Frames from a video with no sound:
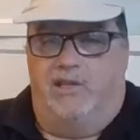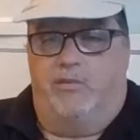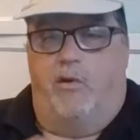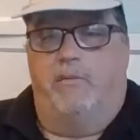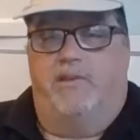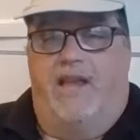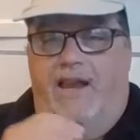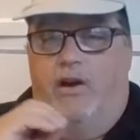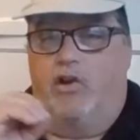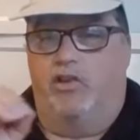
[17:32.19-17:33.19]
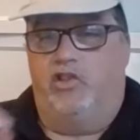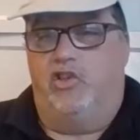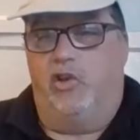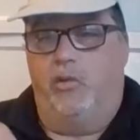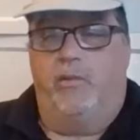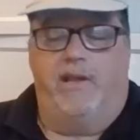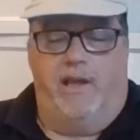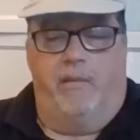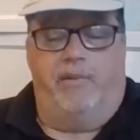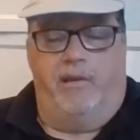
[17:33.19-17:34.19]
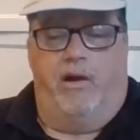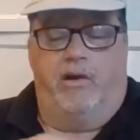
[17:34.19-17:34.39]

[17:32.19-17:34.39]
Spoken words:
is why I'm saying I could do with it a bit.